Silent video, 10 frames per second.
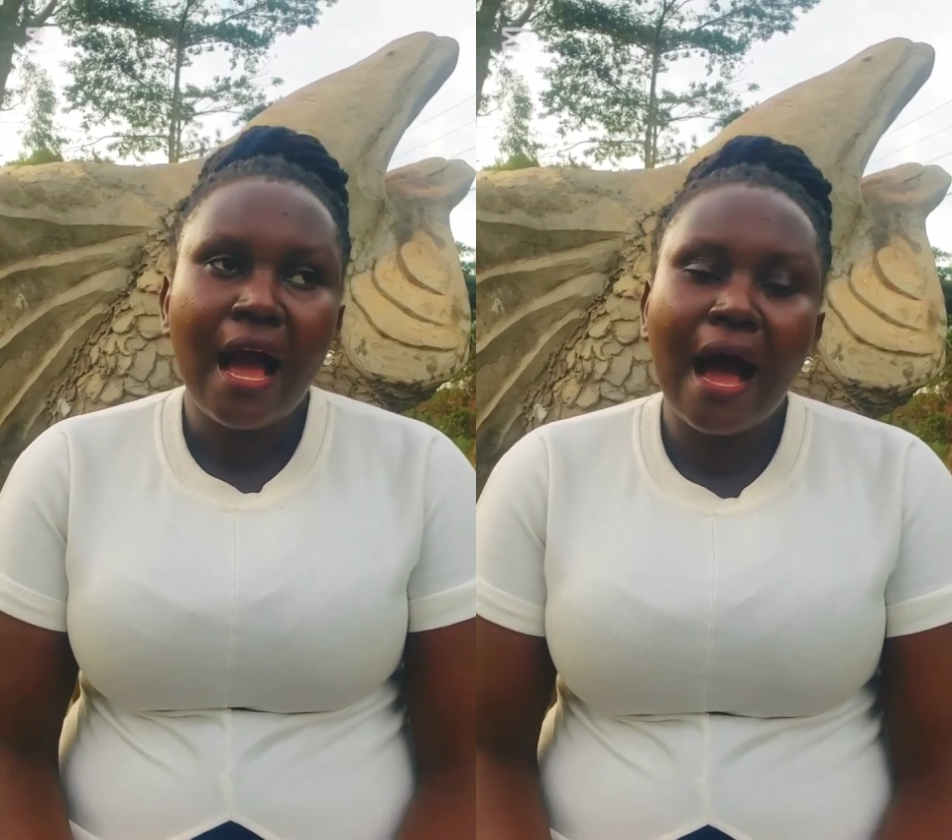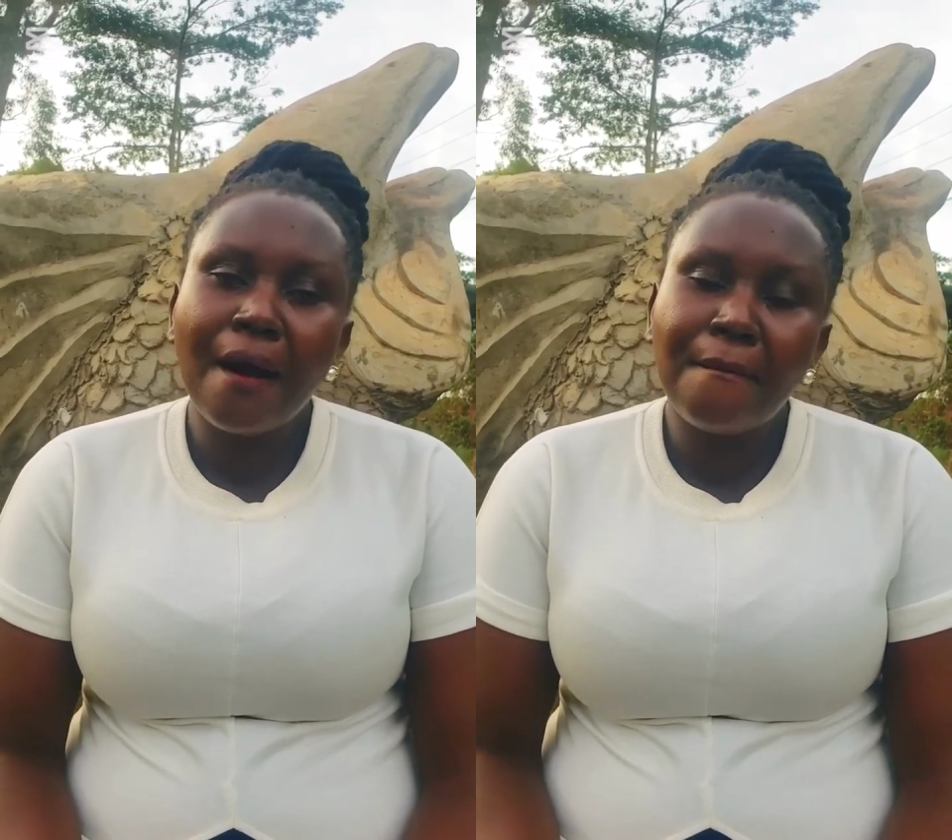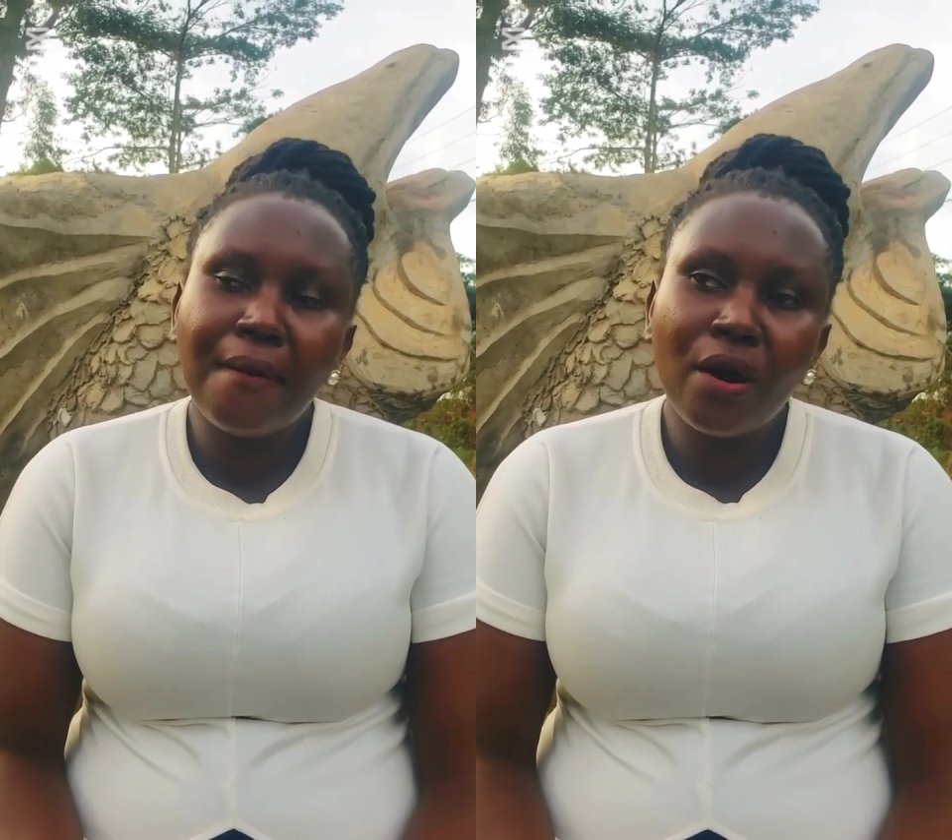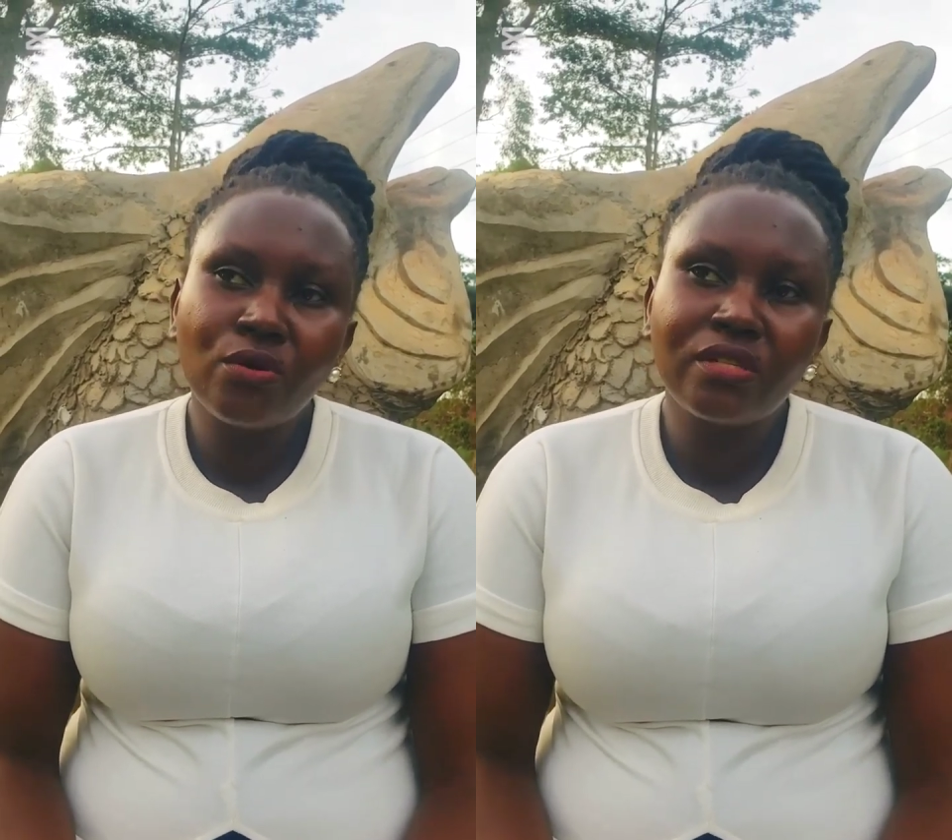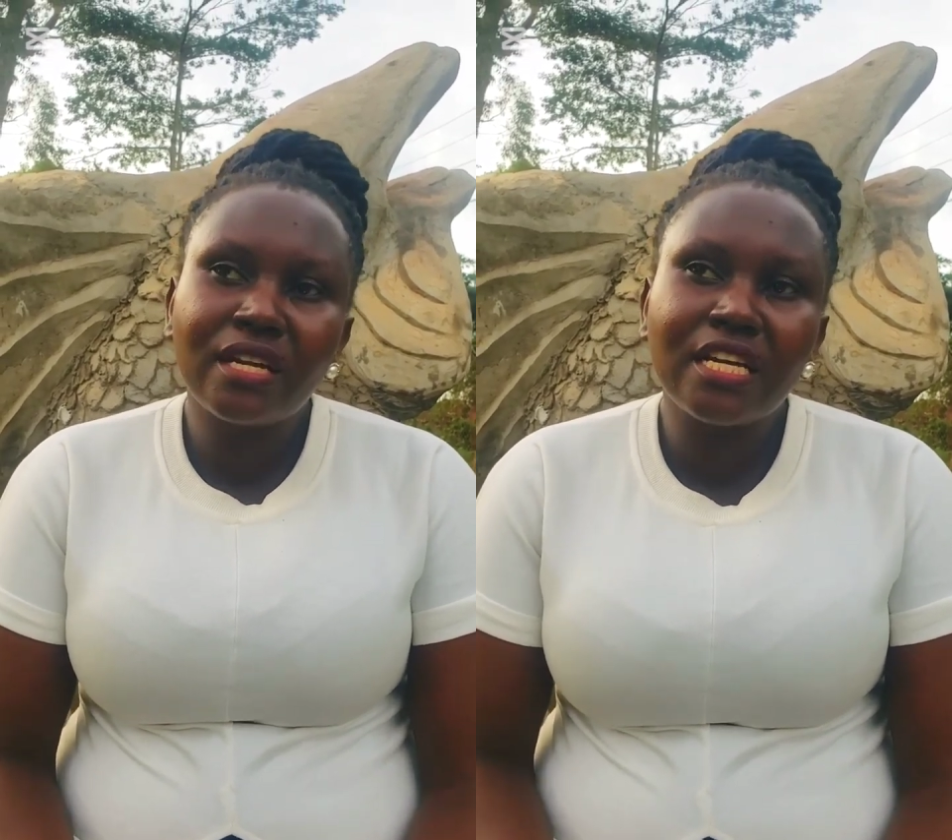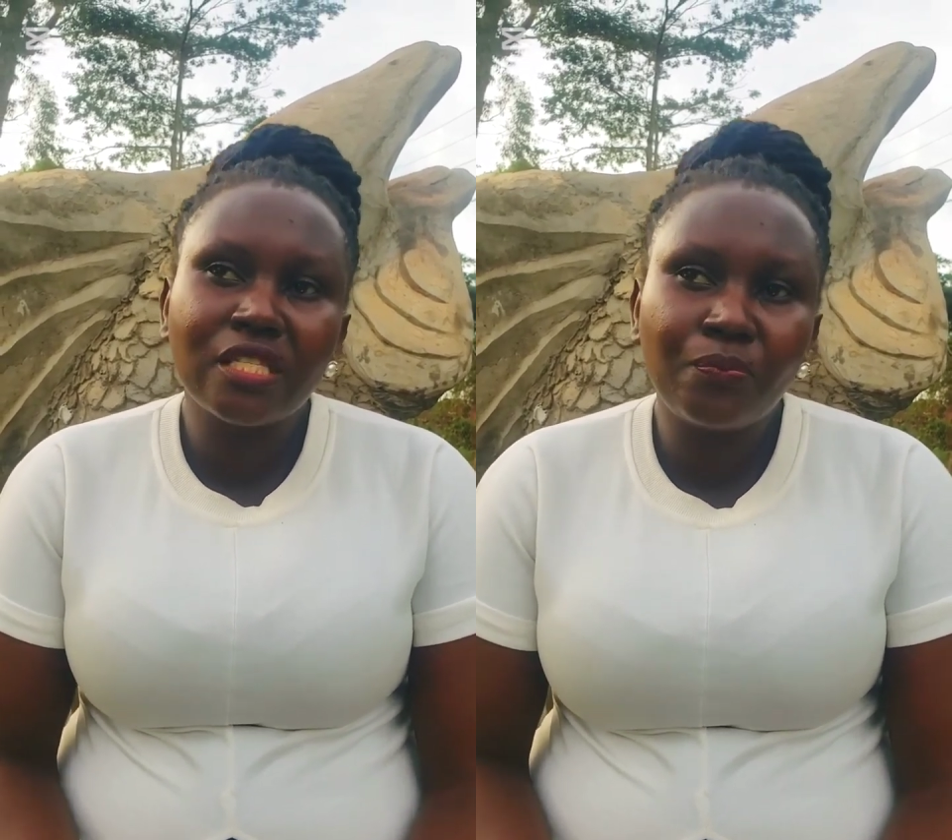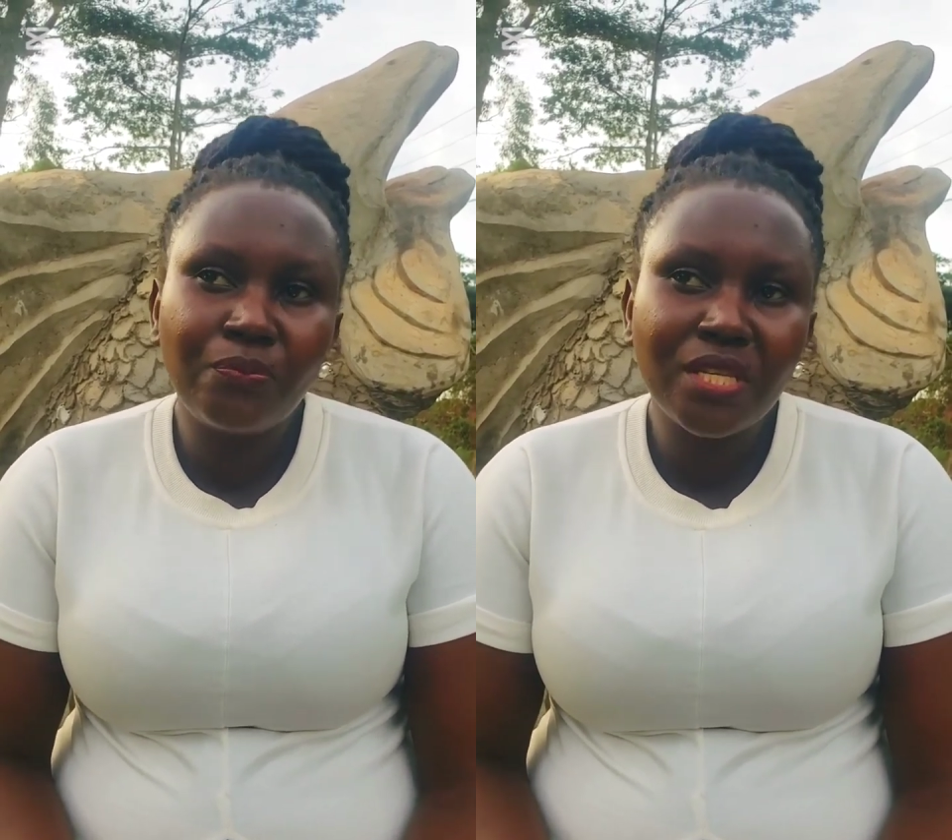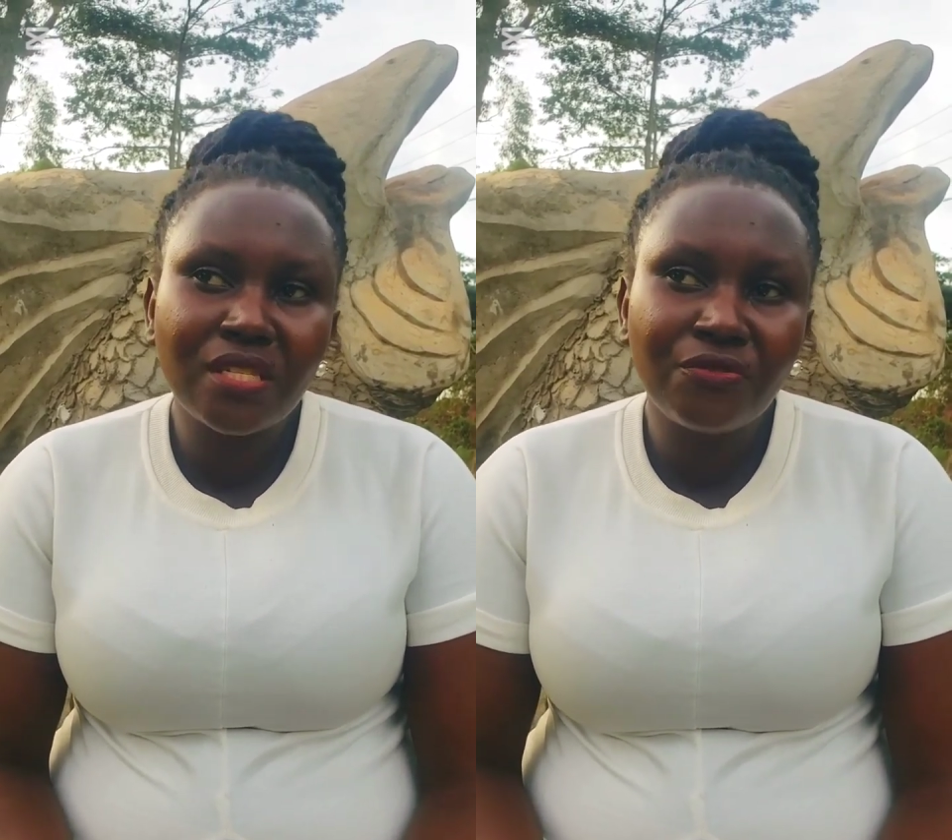about a
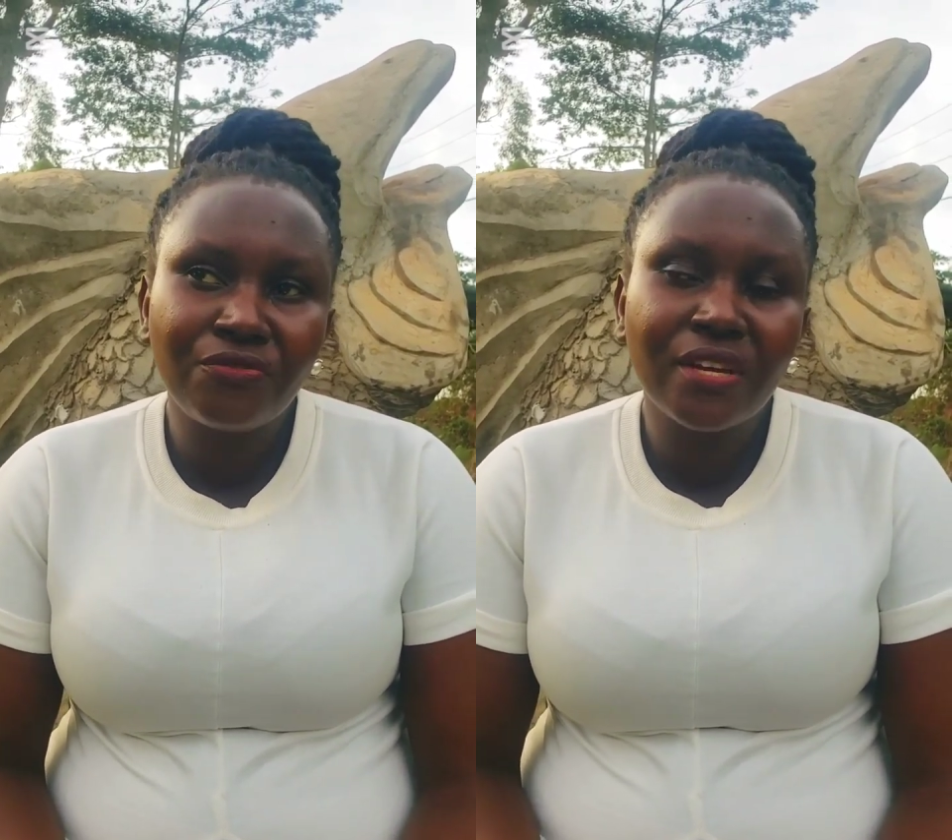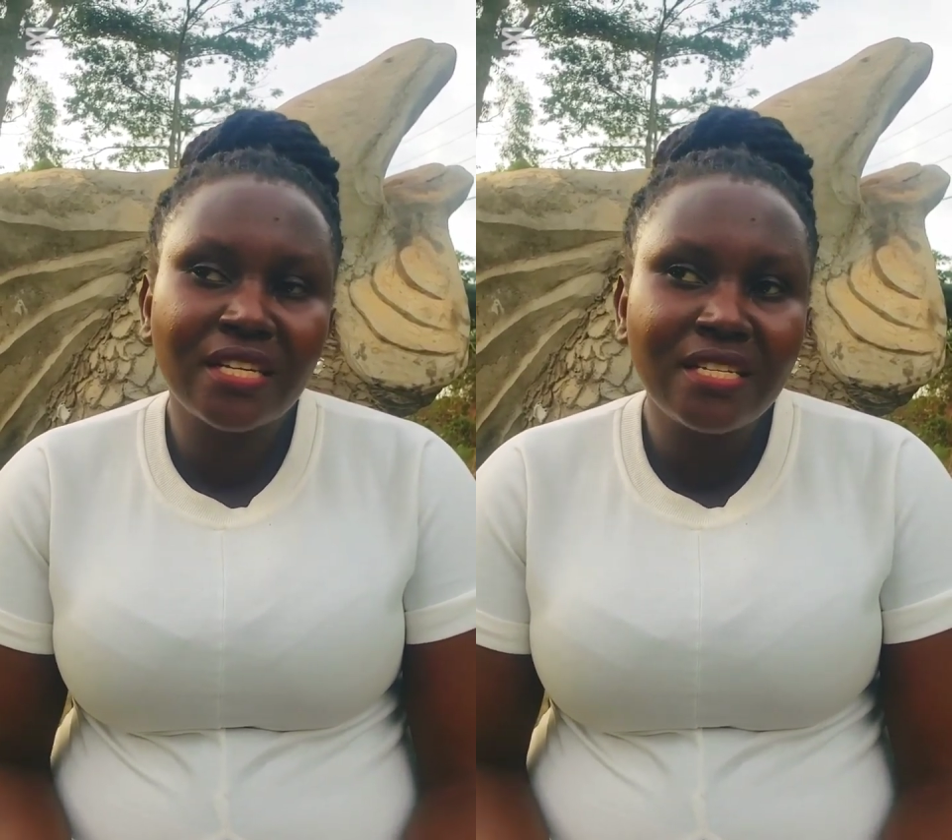specific